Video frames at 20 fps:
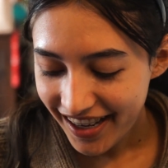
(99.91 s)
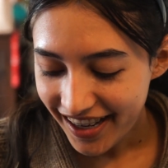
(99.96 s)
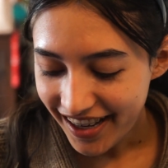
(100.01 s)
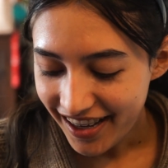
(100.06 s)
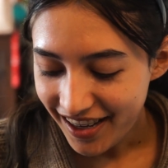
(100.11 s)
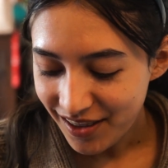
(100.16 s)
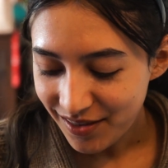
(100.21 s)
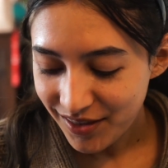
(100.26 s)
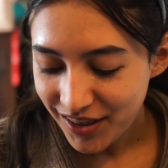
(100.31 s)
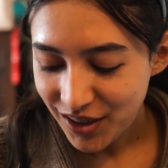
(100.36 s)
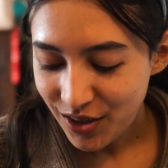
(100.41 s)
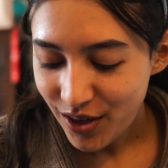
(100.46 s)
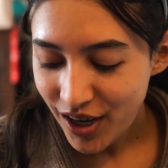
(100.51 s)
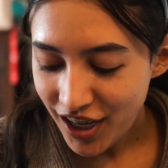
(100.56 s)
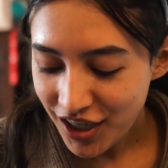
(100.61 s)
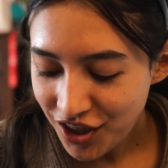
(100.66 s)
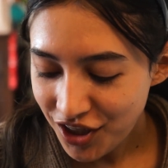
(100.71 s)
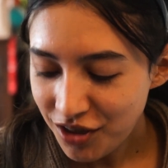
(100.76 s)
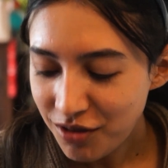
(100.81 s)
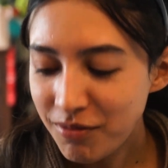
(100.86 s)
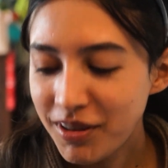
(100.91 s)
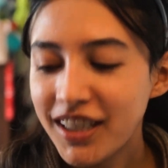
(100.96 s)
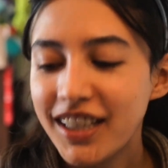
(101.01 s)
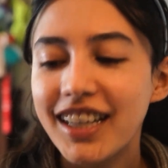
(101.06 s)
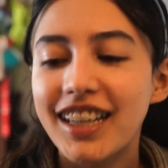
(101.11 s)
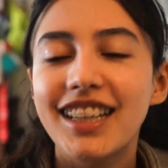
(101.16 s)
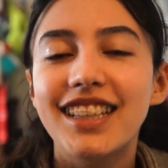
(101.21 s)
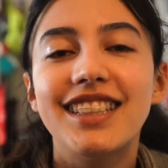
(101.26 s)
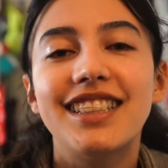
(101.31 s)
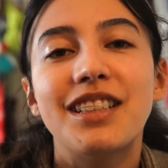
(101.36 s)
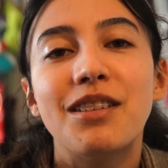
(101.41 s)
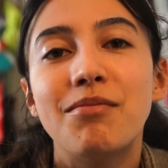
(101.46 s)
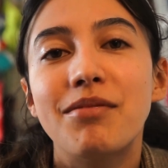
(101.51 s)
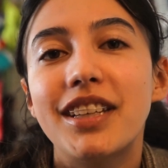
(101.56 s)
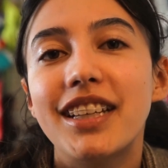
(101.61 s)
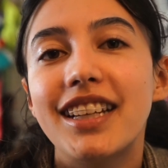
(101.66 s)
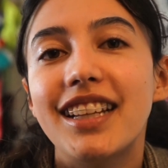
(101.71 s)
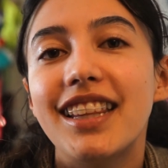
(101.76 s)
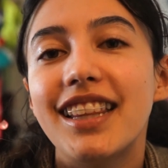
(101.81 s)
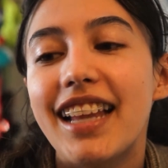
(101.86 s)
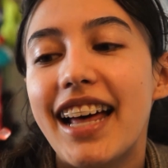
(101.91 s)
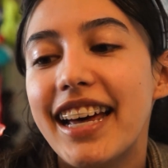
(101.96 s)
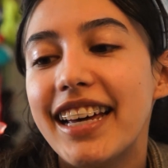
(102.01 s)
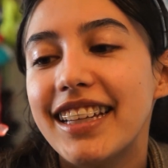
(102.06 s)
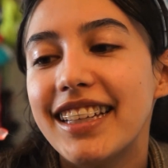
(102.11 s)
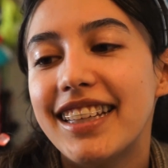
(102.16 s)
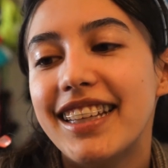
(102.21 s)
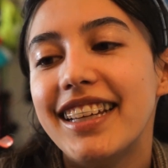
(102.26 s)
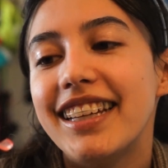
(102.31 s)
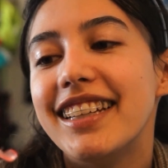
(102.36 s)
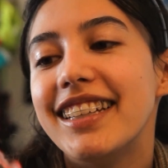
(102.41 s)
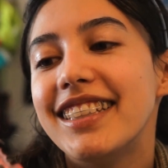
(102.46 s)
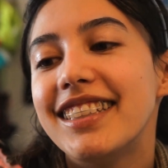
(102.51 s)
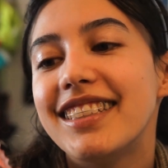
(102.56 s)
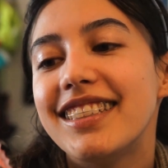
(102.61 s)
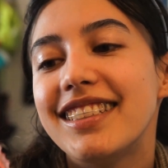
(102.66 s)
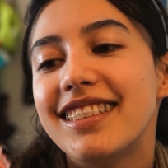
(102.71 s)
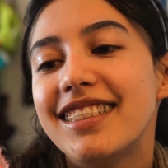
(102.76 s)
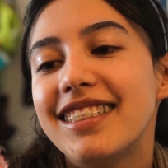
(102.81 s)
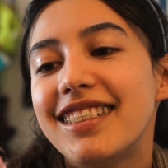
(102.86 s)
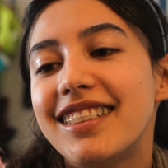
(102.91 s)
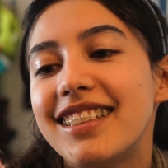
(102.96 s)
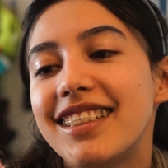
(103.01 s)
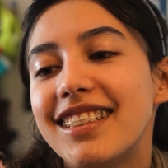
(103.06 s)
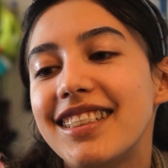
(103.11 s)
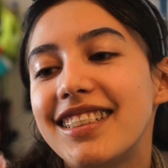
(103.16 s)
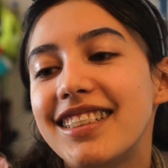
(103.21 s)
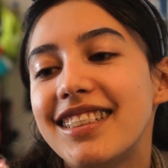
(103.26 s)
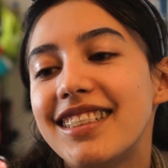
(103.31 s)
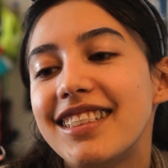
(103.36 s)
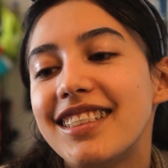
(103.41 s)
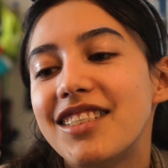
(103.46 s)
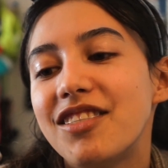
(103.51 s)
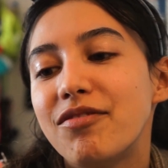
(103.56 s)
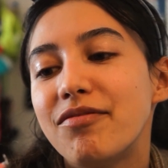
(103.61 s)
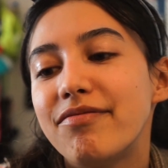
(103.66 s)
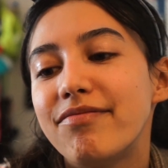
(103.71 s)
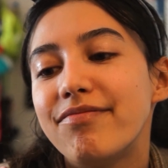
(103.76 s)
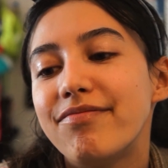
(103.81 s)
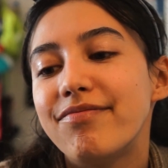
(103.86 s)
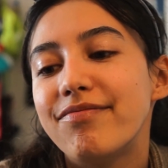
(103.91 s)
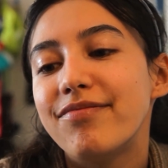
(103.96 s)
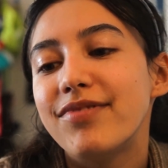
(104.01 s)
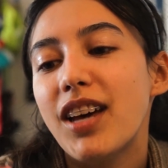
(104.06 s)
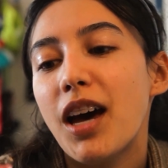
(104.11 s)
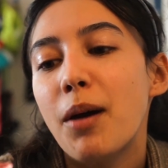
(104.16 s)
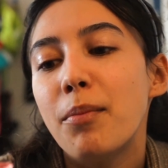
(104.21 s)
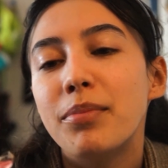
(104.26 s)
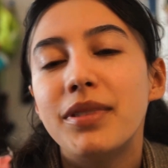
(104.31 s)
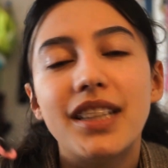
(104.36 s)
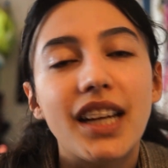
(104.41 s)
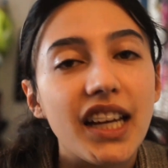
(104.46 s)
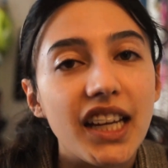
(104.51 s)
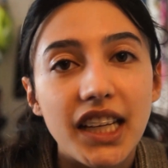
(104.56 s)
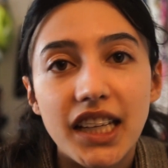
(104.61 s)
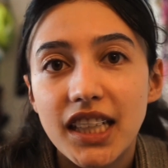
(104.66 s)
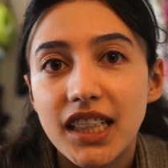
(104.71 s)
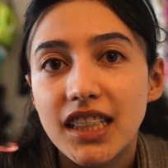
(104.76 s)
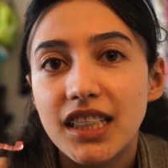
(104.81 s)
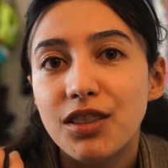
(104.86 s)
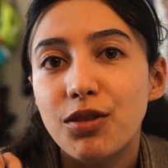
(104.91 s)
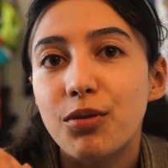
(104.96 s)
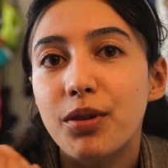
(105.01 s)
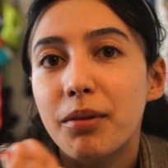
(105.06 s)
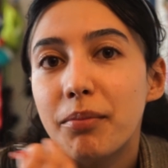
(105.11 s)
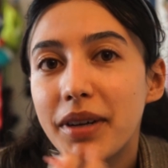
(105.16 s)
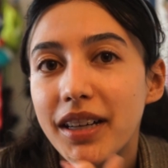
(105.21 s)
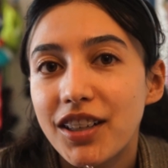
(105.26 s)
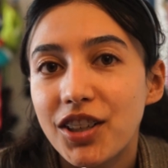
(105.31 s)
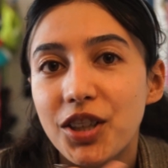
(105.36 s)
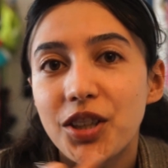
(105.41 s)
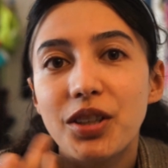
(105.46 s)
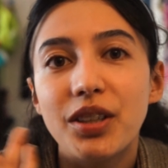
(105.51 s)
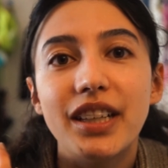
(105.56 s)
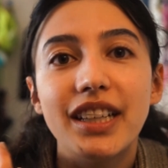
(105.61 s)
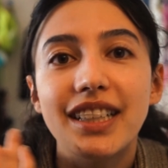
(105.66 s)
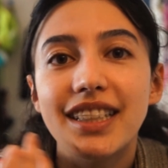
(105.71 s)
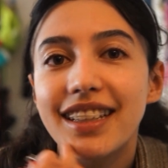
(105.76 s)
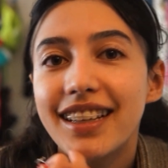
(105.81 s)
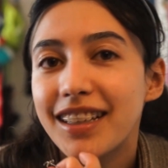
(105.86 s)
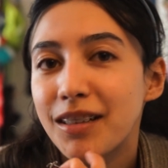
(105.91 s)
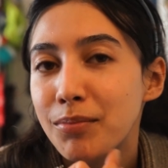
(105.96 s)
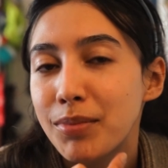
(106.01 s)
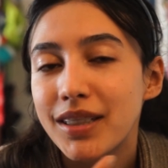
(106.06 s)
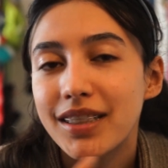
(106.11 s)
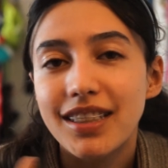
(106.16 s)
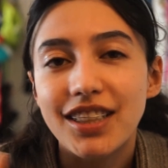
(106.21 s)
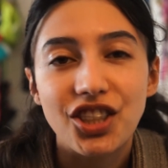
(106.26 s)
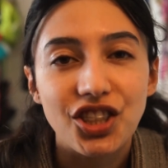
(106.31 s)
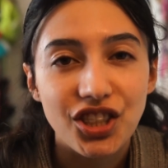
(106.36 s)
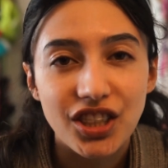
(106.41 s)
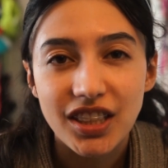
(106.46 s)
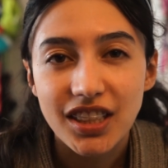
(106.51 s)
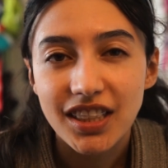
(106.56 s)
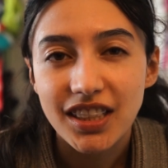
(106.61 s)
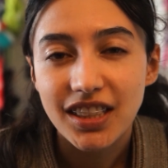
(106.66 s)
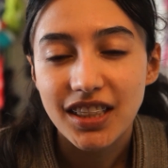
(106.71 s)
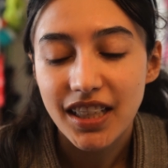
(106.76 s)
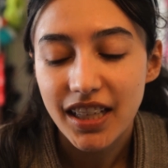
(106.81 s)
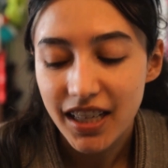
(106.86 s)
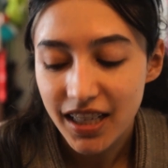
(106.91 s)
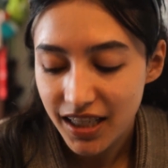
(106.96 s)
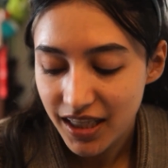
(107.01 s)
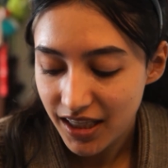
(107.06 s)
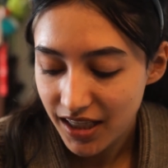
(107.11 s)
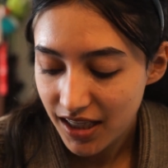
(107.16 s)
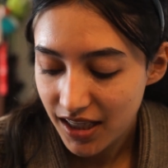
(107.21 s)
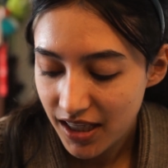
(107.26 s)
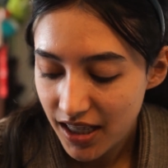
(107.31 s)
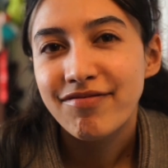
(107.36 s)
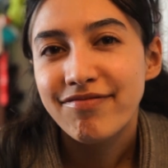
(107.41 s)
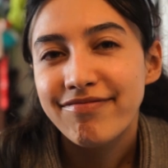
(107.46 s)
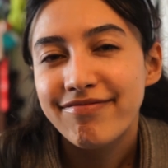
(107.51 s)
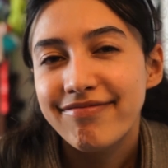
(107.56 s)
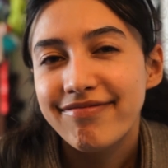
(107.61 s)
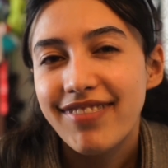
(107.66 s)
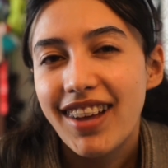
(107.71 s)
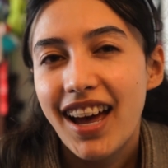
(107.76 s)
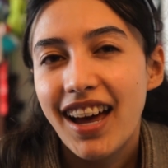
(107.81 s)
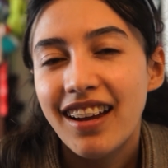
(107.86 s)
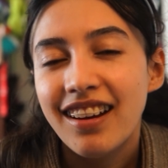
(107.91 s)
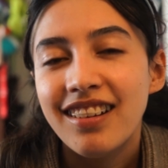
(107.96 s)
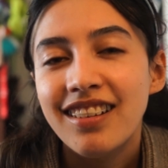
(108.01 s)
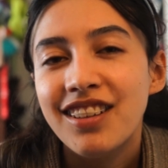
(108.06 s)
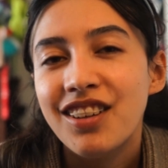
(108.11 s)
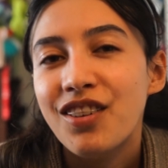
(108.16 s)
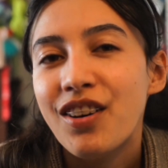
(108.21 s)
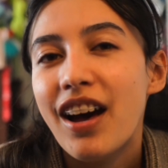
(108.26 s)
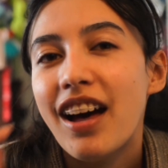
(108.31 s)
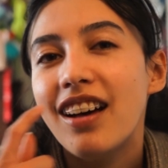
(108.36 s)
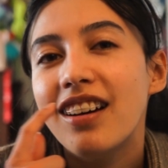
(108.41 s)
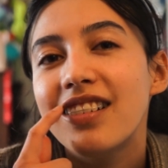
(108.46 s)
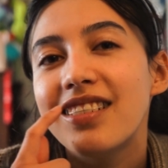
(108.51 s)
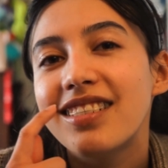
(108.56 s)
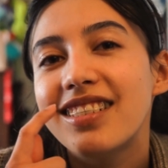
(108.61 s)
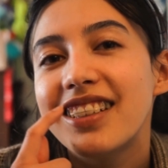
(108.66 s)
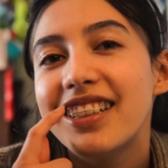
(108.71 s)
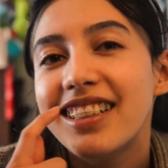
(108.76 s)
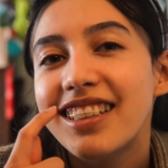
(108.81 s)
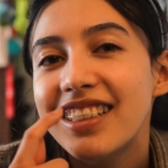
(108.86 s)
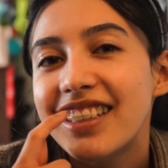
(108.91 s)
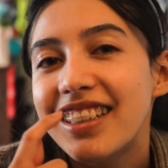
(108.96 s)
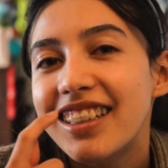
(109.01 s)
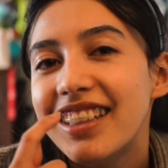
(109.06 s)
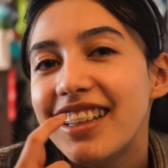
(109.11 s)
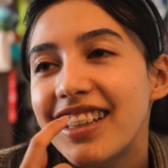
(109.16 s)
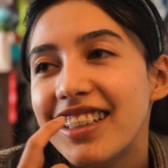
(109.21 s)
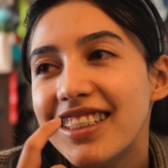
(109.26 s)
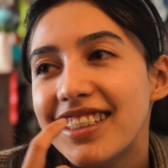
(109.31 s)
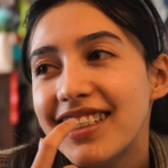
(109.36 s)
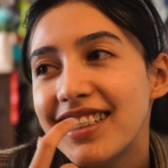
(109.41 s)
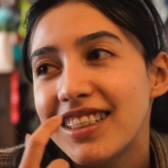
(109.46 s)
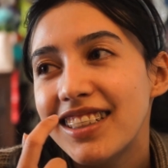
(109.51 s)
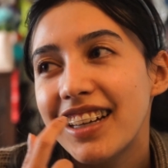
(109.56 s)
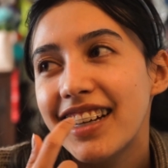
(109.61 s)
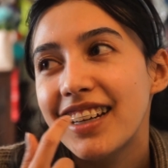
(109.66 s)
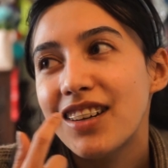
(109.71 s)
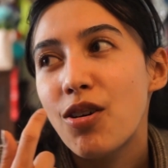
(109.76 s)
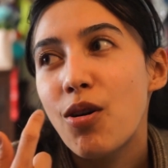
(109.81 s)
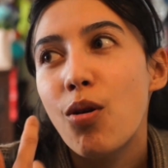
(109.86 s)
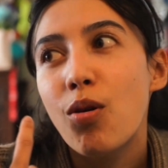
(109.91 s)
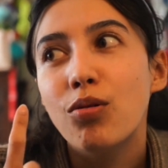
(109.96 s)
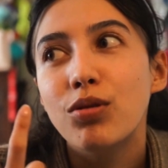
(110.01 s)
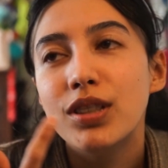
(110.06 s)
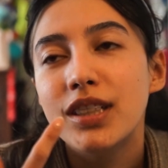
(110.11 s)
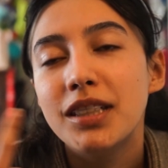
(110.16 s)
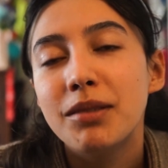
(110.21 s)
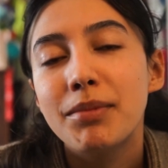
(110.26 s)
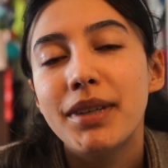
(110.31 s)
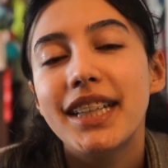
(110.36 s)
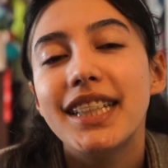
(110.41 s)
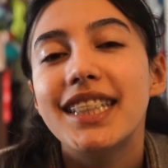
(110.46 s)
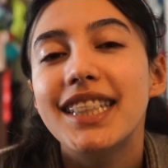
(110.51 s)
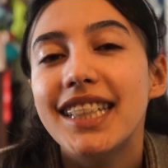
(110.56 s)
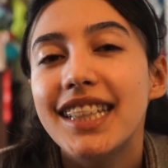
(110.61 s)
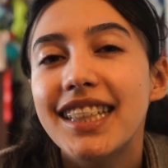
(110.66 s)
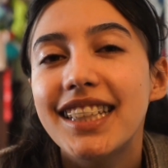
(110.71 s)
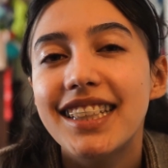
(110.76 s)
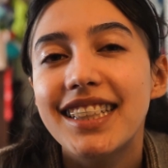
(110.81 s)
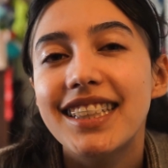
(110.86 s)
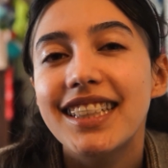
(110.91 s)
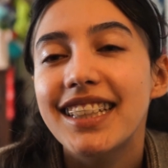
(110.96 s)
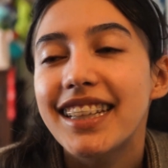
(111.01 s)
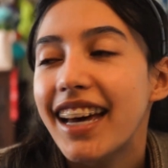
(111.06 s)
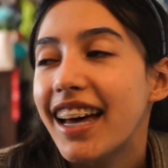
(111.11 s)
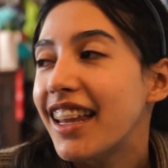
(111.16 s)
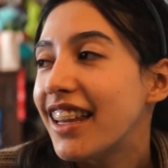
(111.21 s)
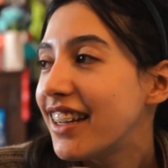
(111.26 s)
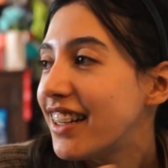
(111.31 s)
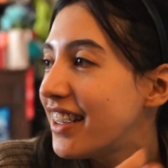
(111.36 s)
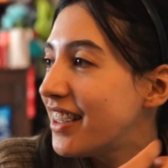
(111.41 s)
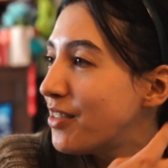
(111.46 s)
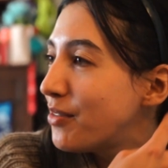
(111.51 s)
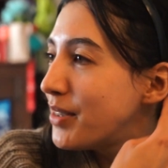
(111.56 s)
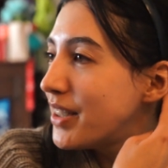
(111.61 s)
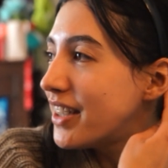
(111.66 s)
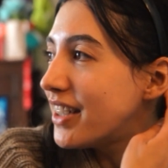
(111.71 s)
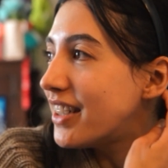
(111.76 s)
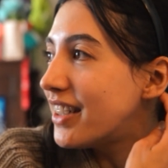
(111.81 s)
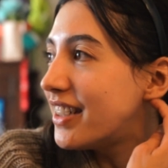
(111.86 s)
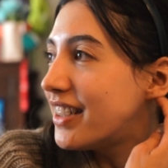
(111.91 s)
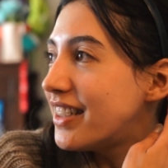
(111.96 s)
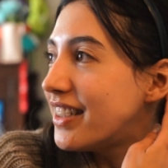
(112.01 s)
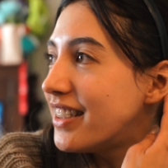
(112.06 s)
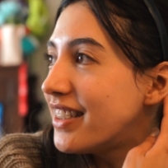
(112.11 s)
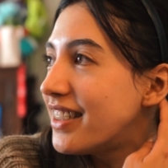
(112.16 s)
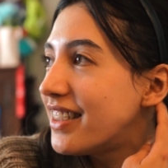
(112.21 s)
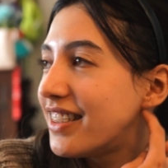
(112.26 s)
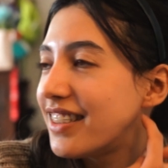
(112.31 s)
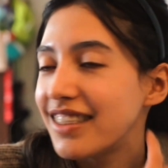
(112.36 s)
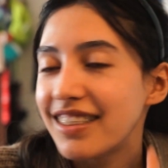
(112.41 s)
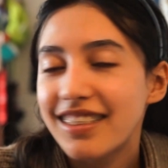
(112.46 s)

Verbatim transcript: Um, so I should be getting something like this, just updated to what my current like position is. I don't know how good this is like holding my teeth together because